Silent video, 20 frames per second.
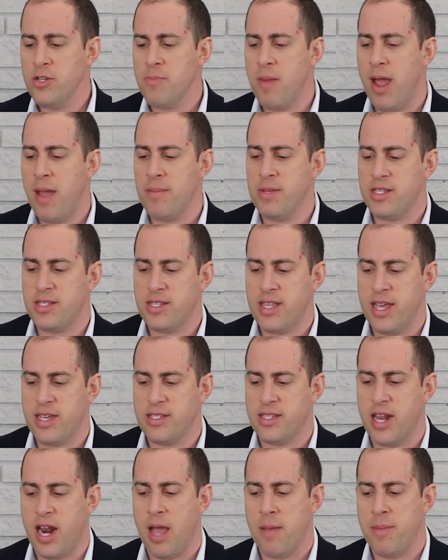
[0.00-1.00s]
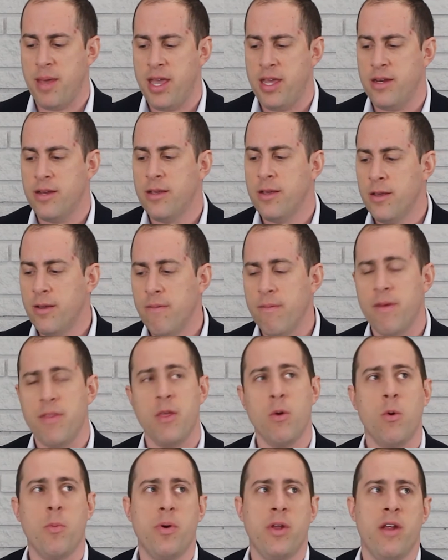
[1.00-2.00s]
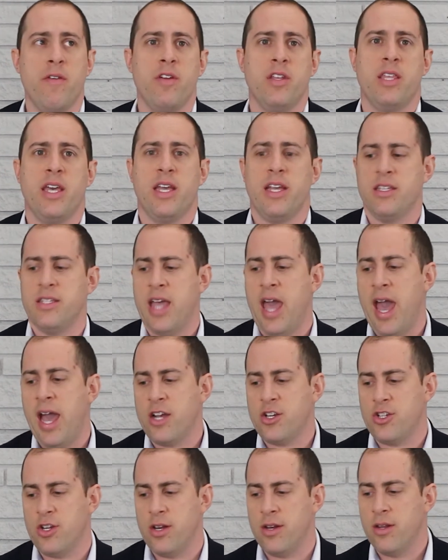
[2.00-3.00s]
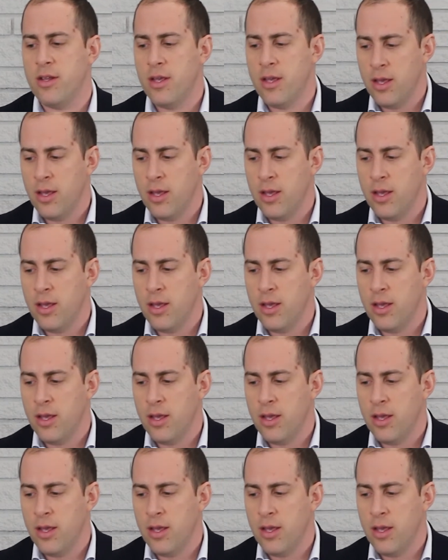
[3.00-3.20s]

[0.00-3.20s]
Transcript: my mistakes that I made, and then we'll put everything into action.